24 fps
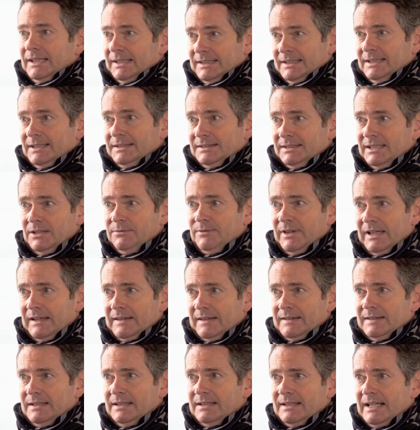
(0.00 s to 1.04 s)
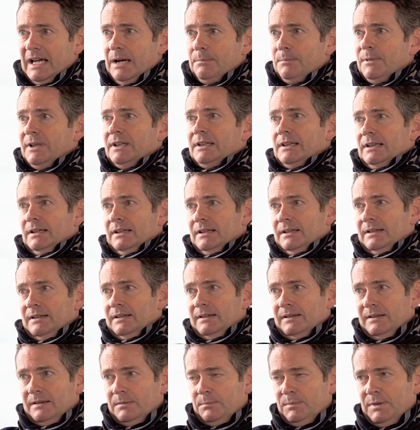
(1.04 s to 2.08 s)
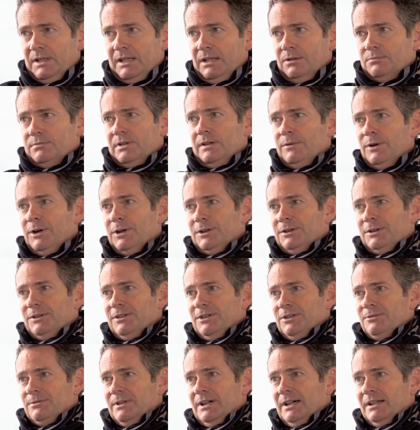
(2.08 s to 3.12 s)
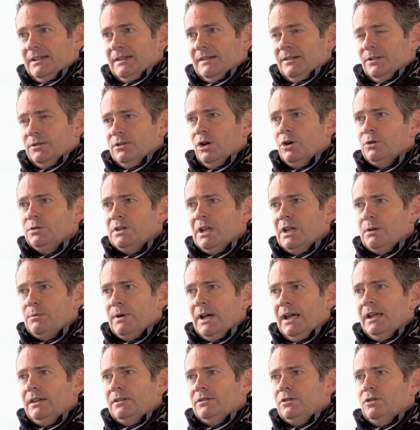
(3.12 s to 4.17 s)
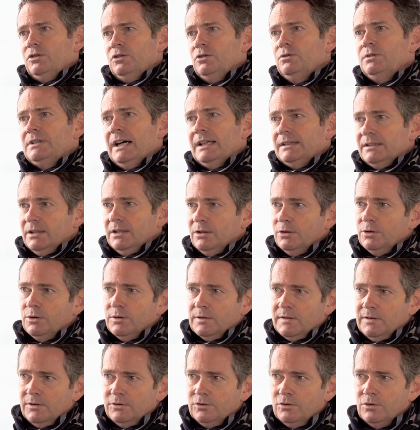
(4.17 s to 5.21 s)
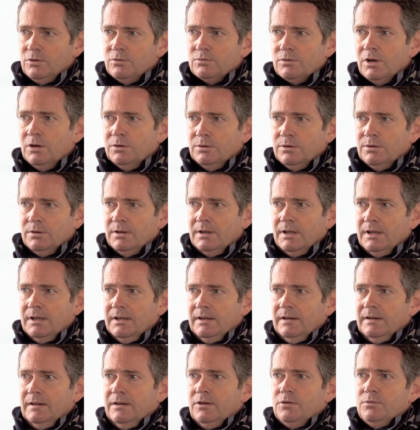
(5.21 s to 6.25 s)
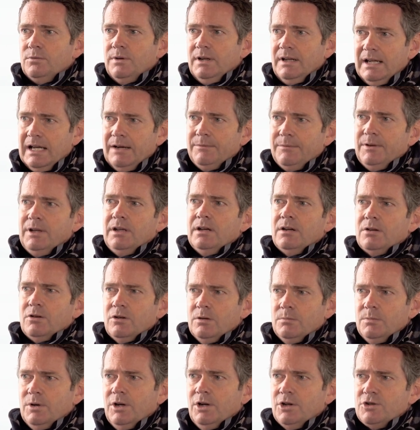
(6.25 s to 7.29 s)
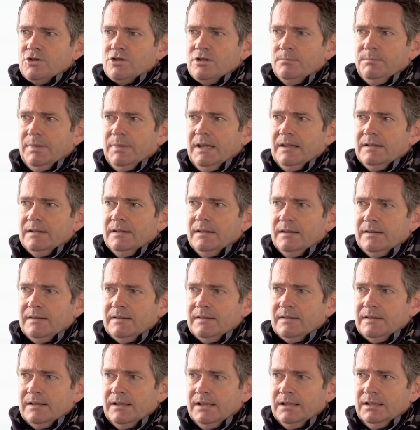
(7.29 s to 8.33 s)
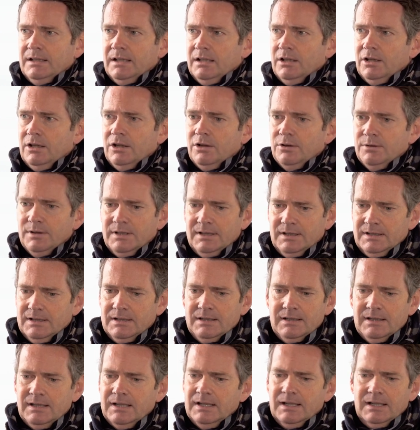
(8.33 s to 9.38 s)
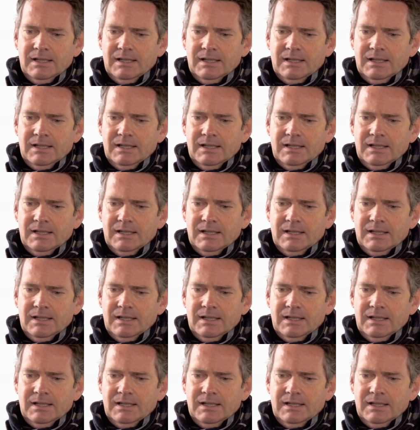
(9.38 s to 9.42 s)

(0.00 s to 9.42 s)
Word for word: that the invested capital is being reverted, right? So the only way to do that and also to grow is really having a commercial business and, and you know, and, and